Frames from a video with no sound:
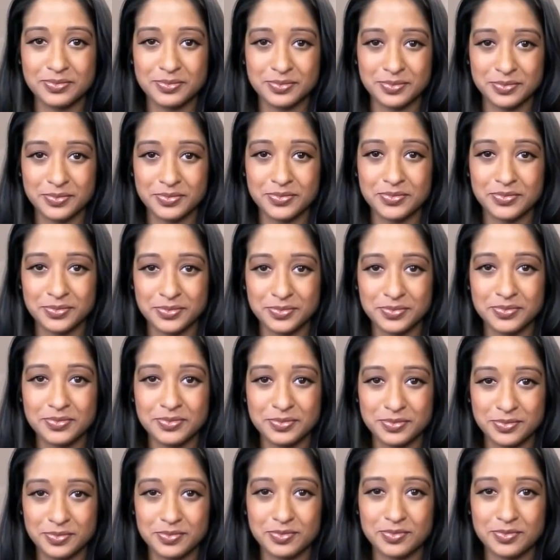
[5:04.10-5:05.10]

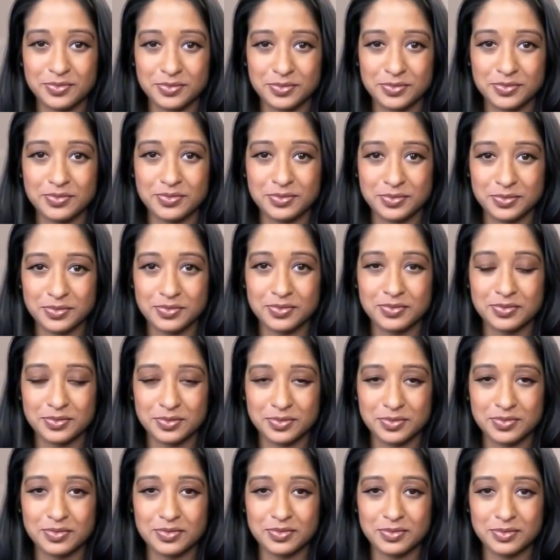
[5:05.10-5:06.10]

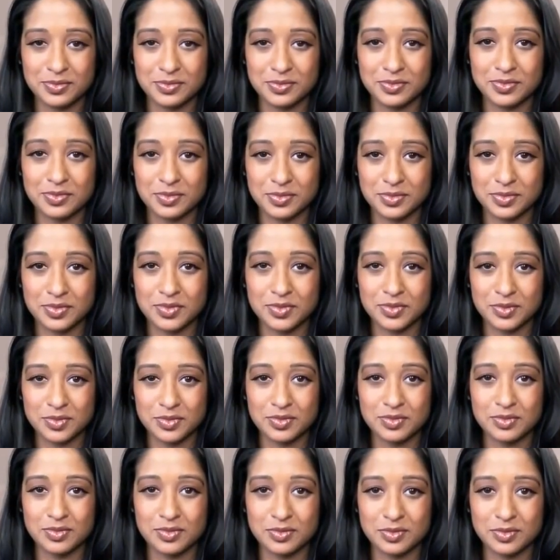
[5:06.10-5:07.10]

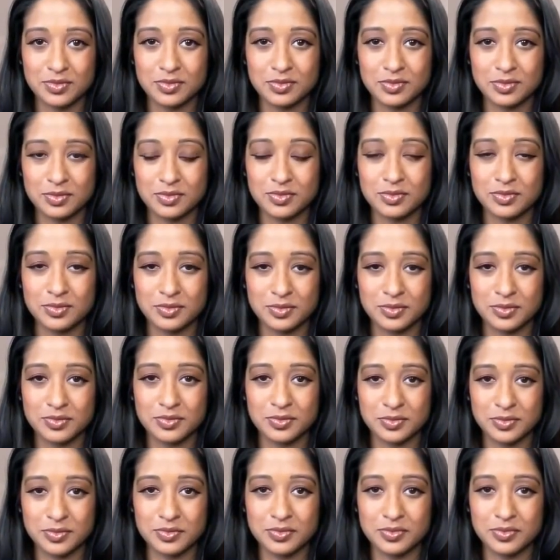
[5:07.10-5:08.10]

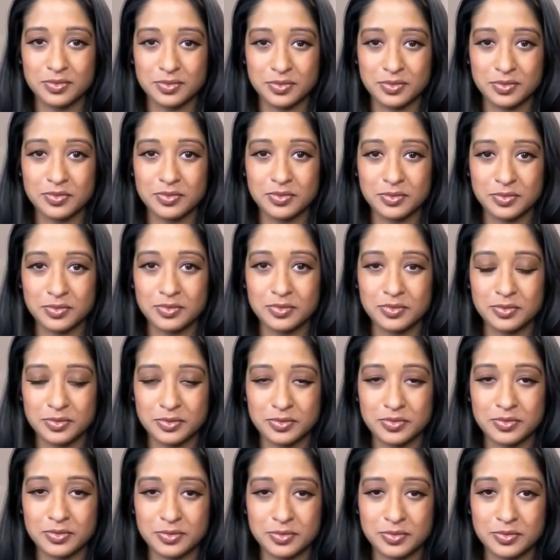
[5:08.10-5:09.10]

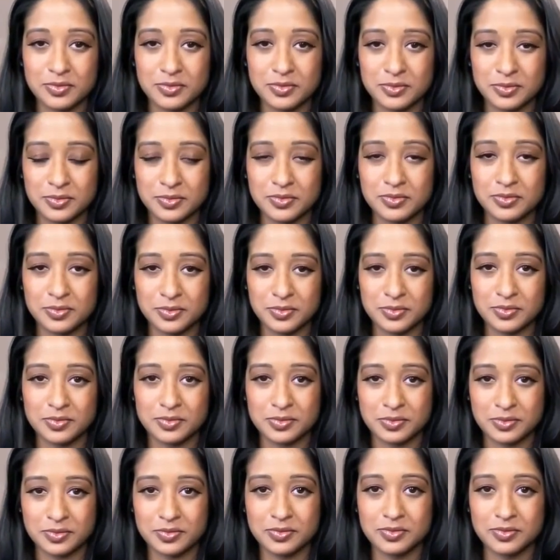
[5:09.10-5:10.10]

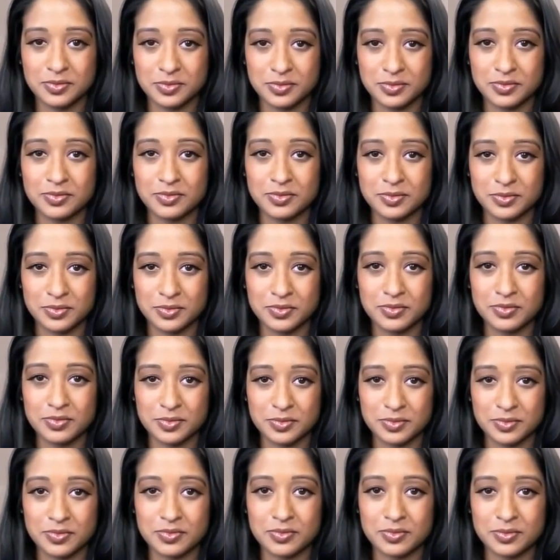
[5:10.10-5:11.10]

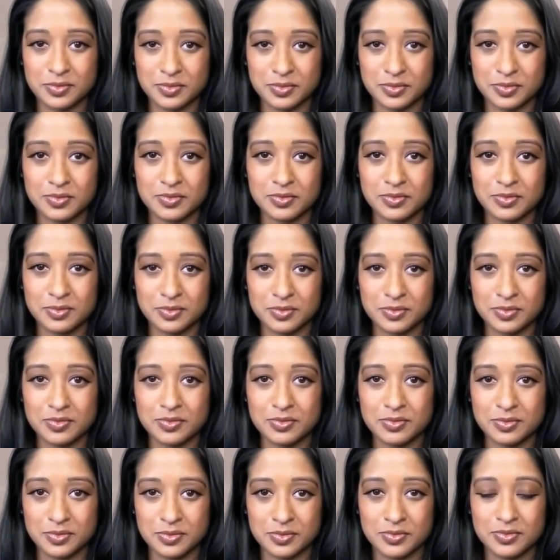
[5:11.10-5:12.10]
[no speech]